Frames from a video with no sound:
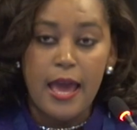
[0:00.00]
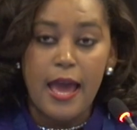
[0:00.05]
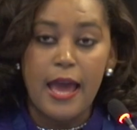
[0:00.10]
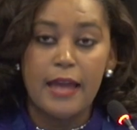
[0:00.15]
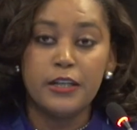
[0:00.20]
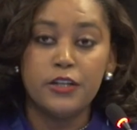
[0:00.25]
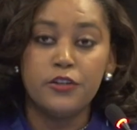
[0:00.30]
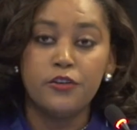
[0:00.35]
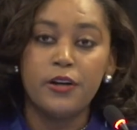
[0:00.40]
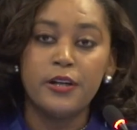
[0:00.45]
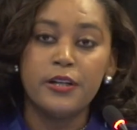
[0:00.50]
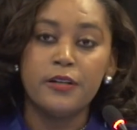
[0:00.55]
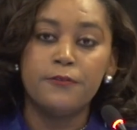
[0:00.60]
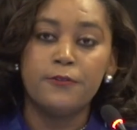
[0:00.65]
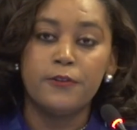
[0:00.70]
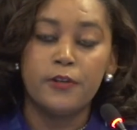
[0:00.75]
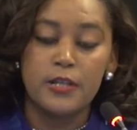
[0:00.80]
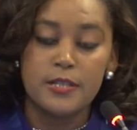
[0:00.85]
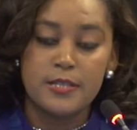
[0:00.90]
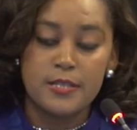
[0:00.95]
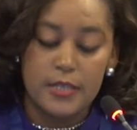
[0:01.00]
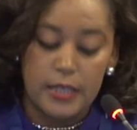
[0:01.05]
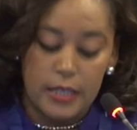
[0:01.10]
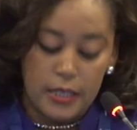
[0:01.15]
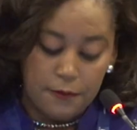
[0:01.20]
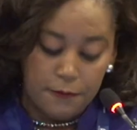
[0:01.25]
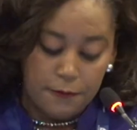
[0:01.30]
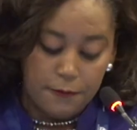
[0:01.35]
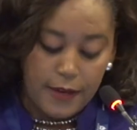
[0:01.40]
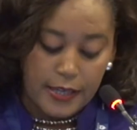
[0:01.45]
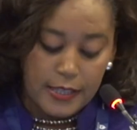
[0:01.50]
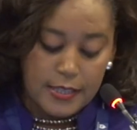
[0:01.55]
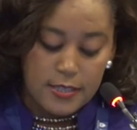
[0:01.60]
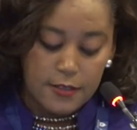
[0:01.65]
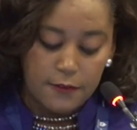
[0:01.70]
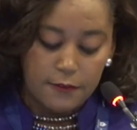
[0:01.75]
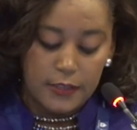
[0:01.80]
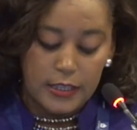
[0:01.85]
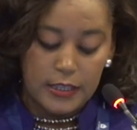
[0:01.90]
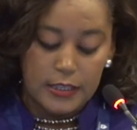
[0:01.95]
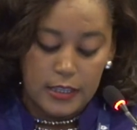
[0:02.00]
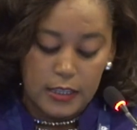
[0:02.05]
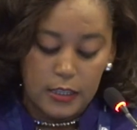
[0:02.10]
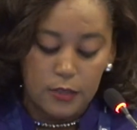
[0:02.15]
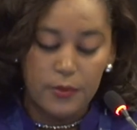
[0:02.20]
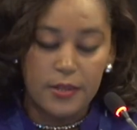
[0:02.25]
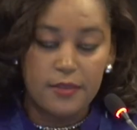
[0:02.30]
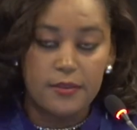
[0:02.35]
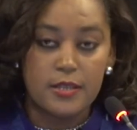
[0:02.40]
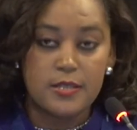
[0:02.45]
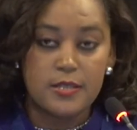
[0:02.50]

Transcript: And in order for us to effectively deal with